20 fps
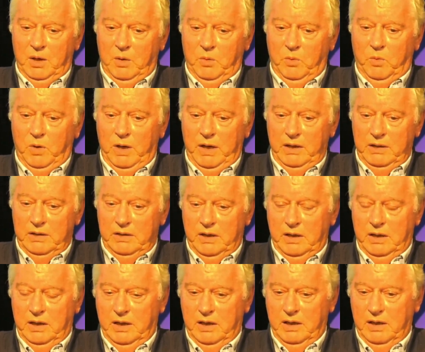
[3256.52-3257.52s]
when
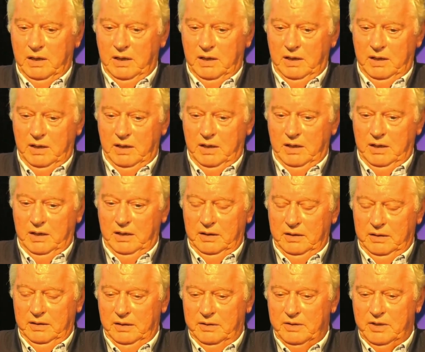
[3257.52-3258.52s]

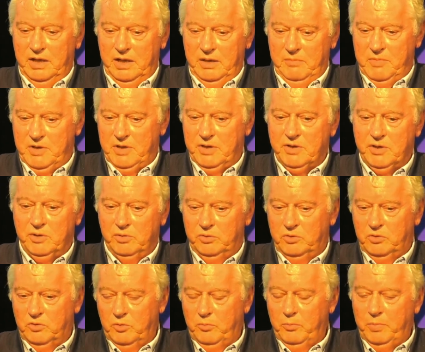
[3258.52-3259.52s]
the teams had sort of
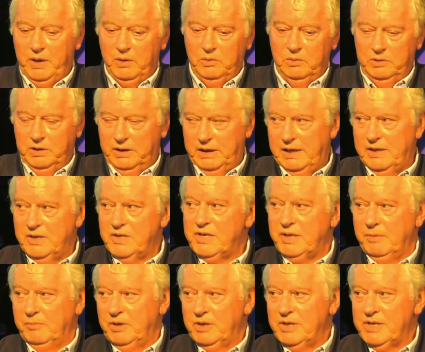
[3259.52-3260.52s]
rebelled against
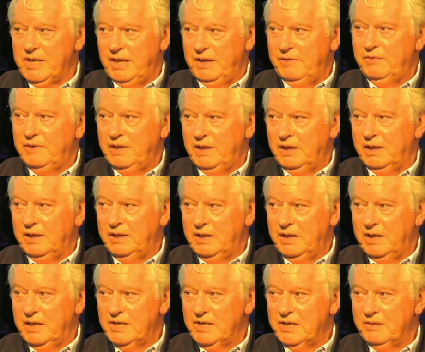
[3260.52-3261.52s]
some of the safety
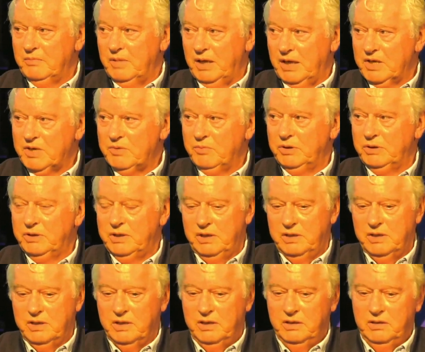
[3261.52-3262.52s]
ideas that Max wanted
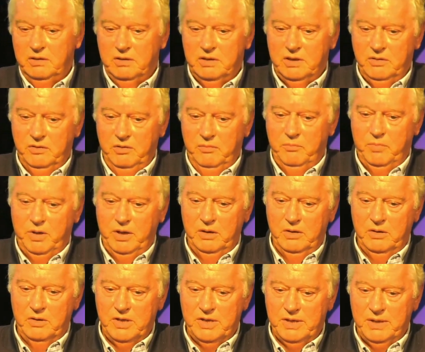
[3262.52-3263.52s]
to, to
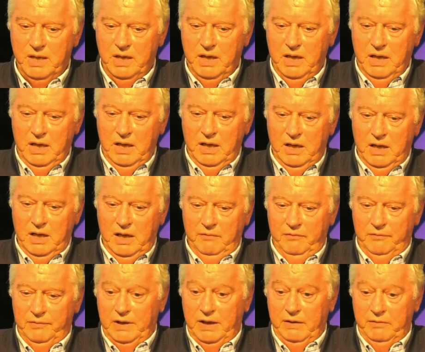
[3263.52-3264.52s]
impose. And
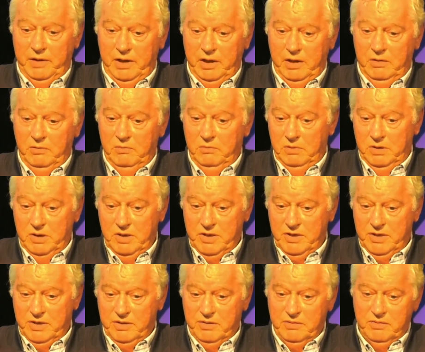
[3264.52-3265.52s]
Flavio
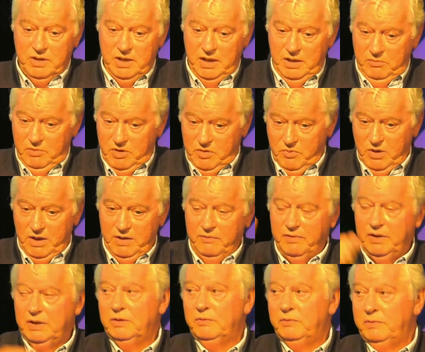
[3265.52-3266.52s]
was he was
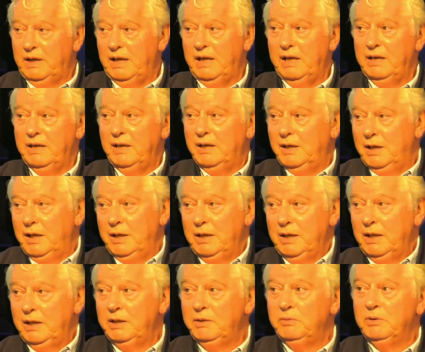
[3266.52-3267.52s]
waving the flag higher than
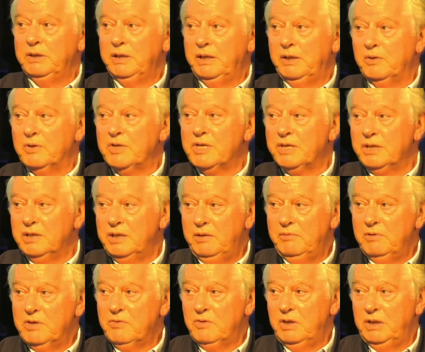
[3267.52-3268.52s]
anyone else, and he
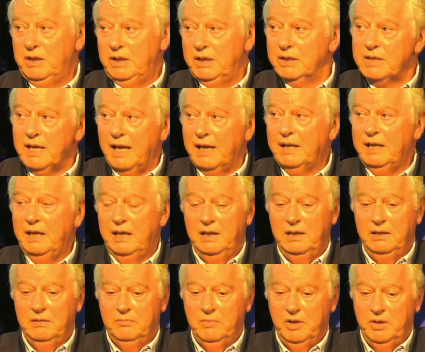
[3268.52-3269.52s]
was really attacking
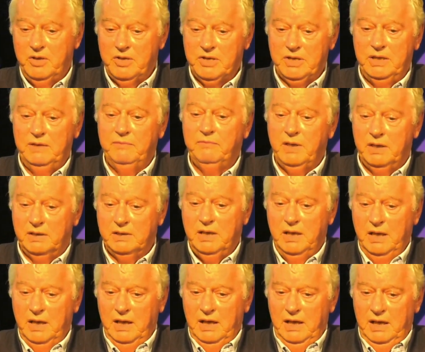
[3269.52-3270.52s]
Mosley. In fact,
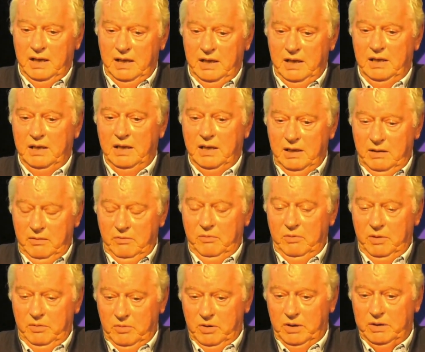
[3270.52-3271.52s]
he, he,
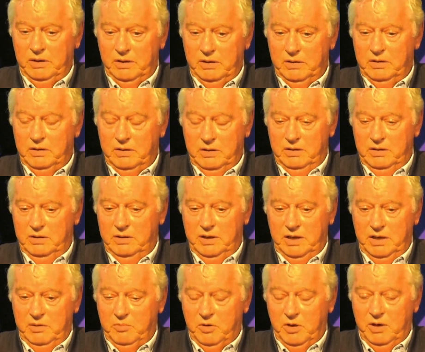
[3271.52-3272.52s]
we were in a
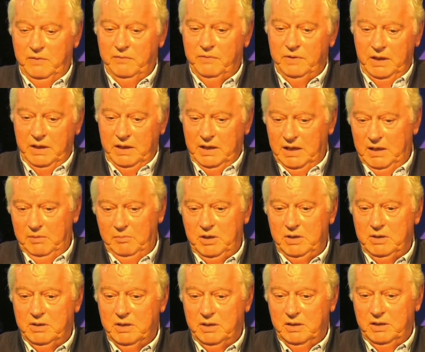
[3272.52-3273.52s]
debrief, and he came
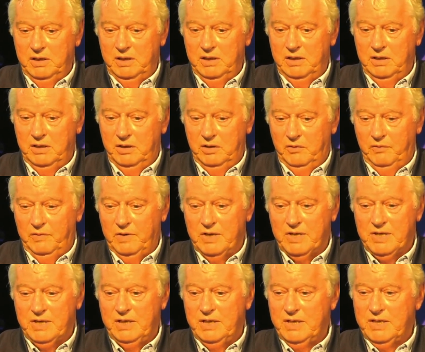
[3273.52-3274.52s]
into the, the
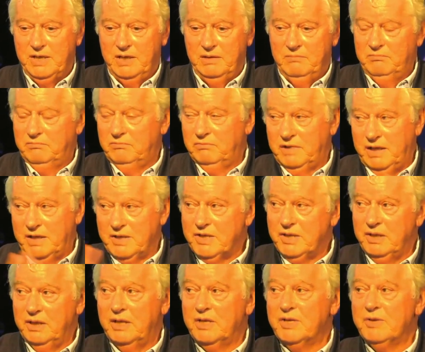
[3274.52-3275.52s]
office and he said, That's
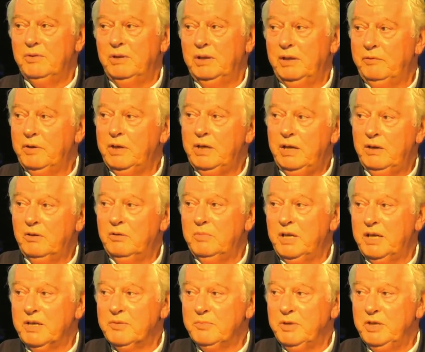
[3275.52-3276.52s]
the last we'll ever hear of
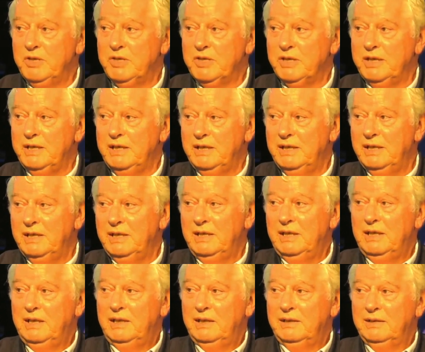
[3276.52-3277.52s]
Max Mosley. Mm.
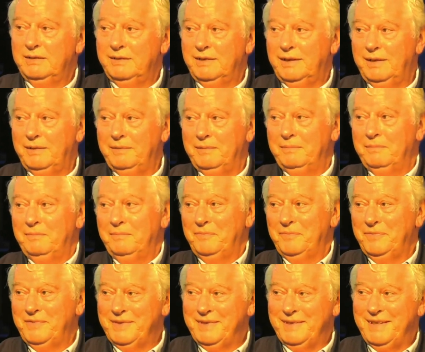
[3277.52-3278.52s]

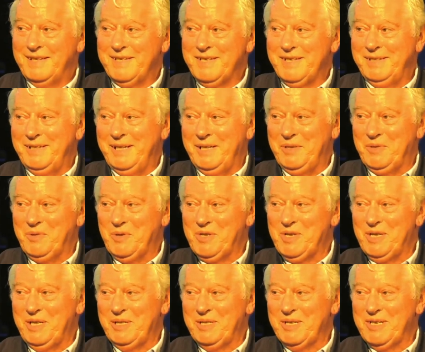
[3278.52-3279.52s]
that's a dangerous
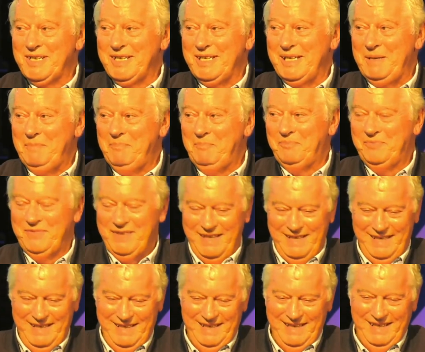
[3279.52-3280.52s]
thing to say.
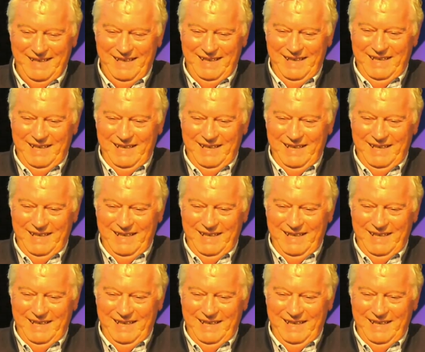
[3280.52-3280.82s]
Yes.